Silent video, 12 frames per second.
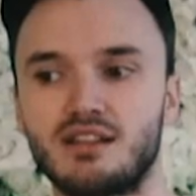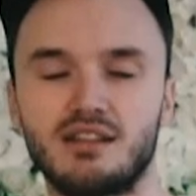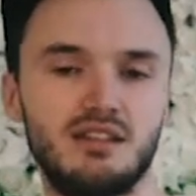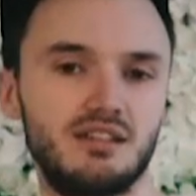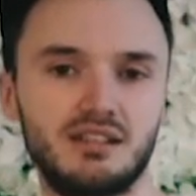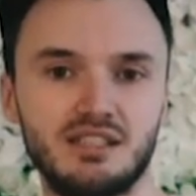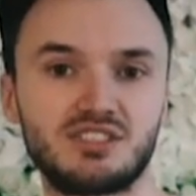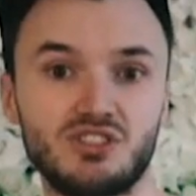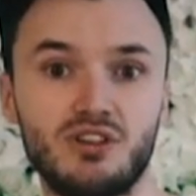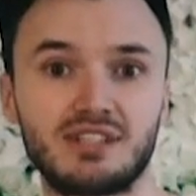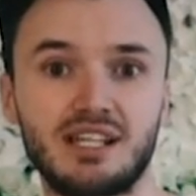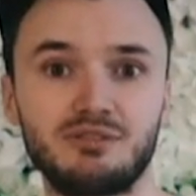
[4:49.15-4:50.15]
the, the
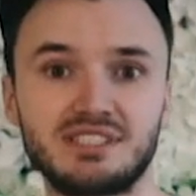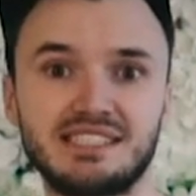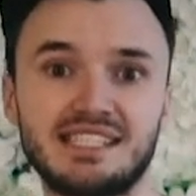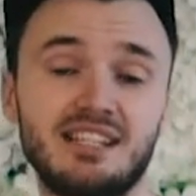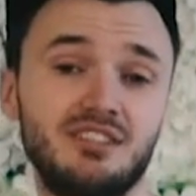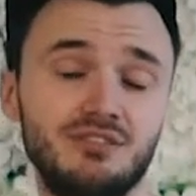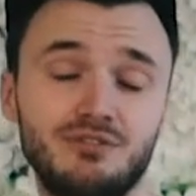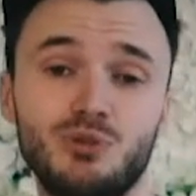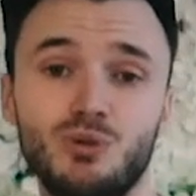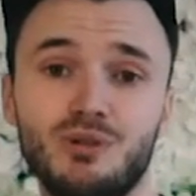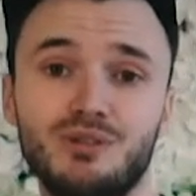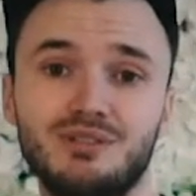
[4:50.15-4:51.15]
song that was intended
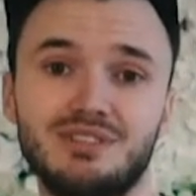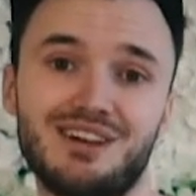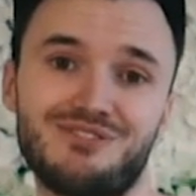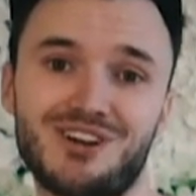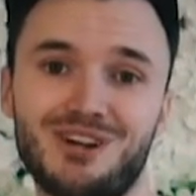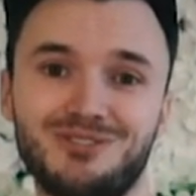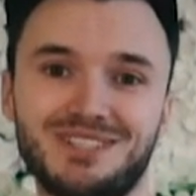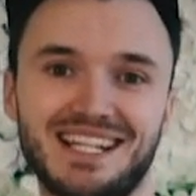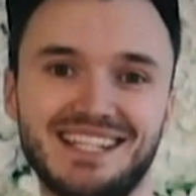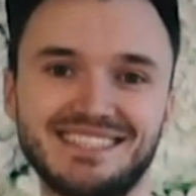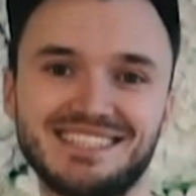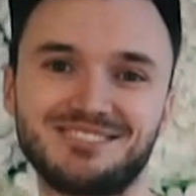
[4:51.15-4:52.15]
for that viral
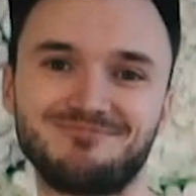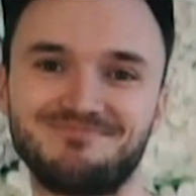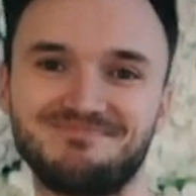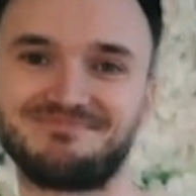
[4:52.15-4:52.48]
dance.